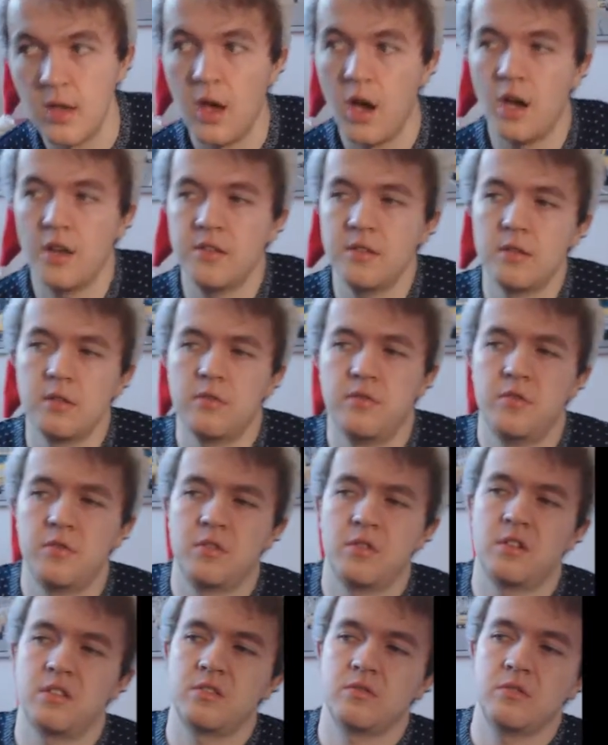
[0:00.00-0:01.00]
I don't know if you
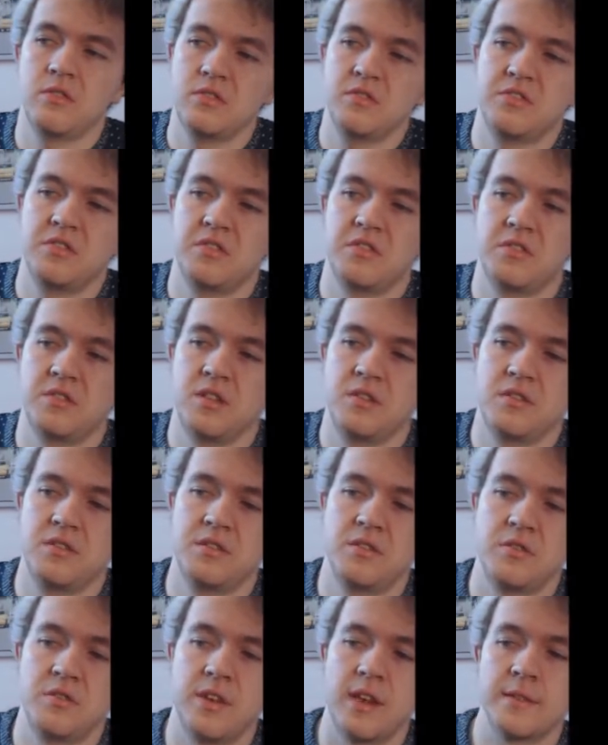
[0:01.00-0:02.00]
guys are interested in the other
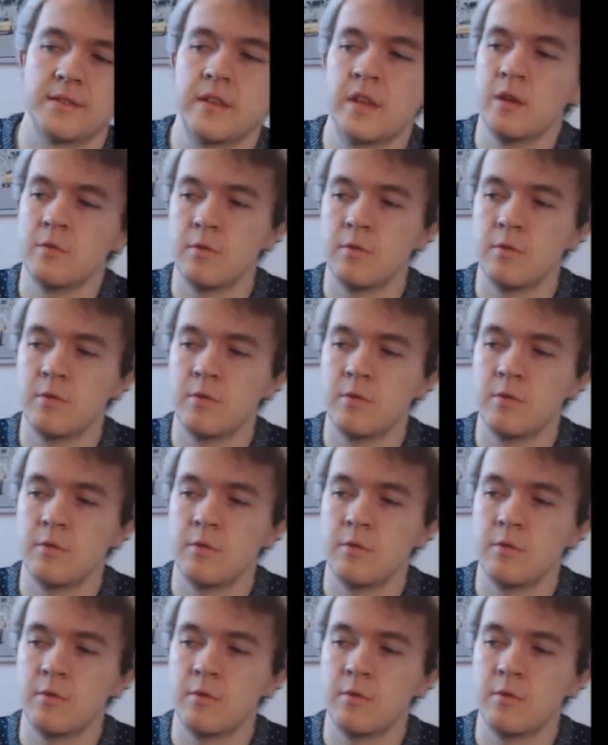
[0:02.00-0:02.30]
two games.